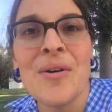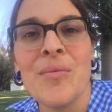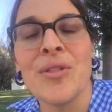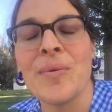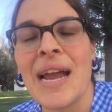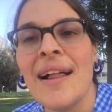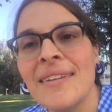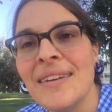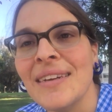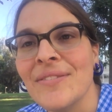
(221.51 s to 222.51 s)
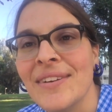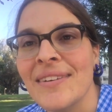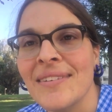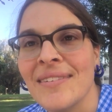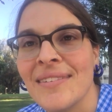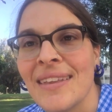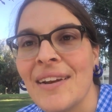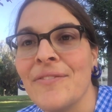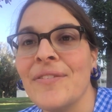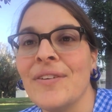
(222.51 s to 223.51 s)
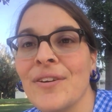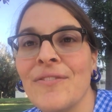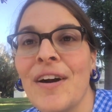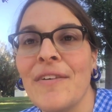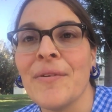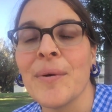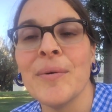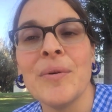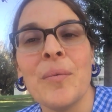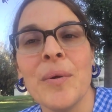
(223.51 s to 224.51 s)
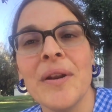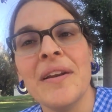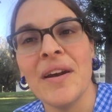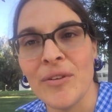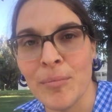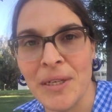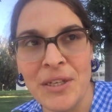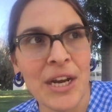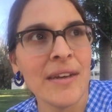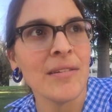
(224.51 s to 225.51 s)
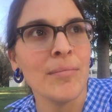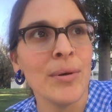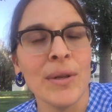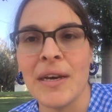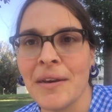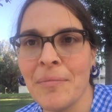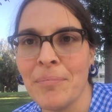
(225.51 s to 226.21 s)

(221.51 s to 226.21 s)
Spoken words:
When the reality of it is that if your 5-year-old will never be Jackson Pollock,